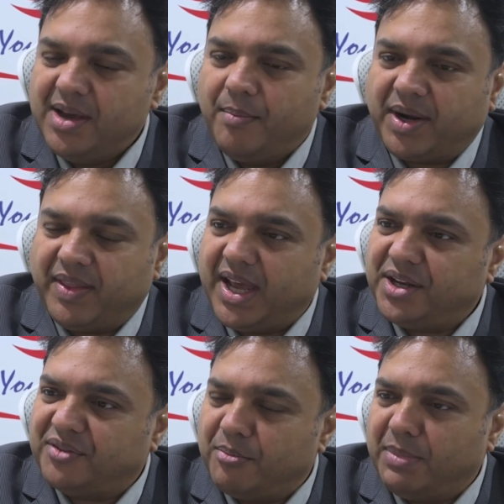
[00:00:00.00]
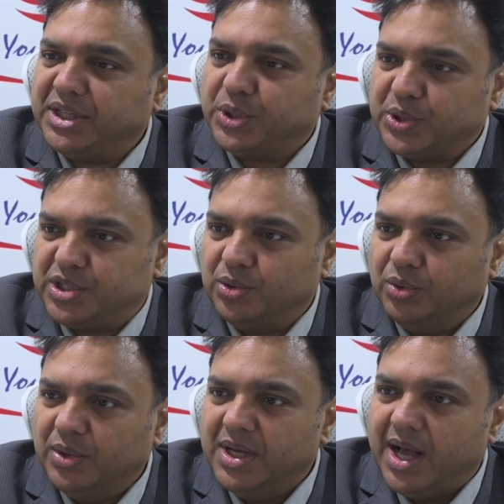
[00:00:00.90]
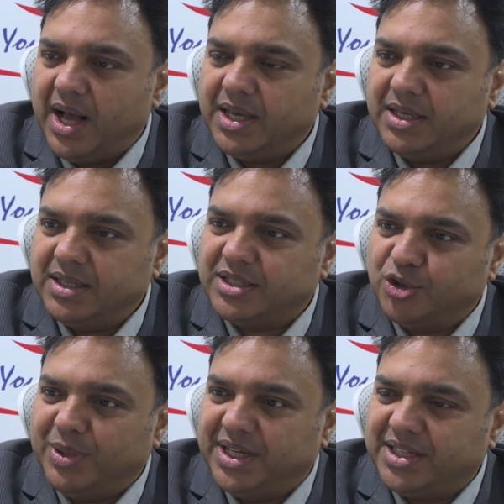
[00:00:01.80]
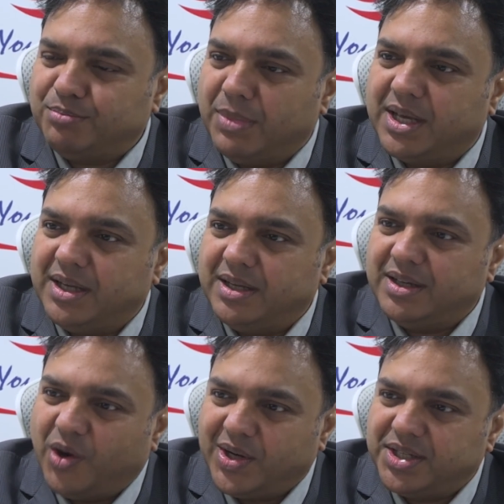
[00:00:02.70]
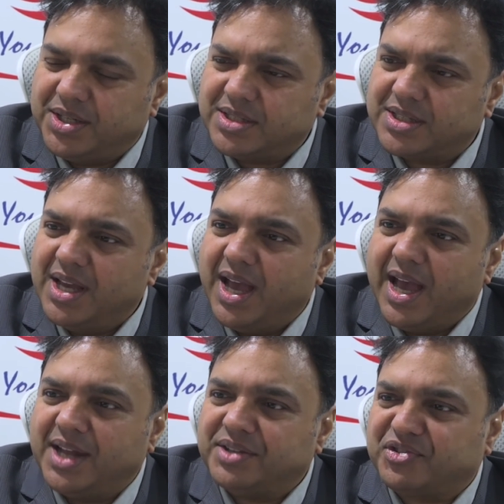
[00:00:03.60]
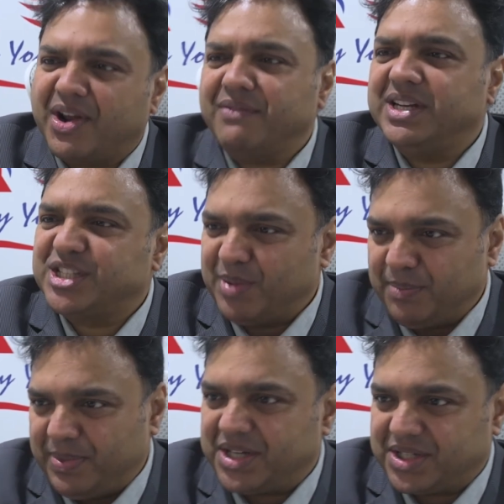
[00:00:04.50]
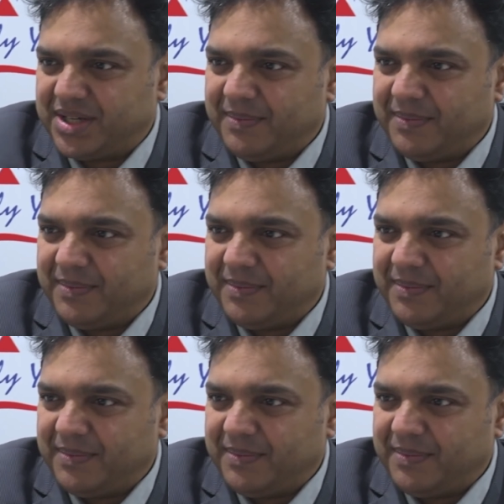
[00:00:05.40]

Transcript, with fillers: But at the end of a month or two, I accumulate my holidays and travel is my passion.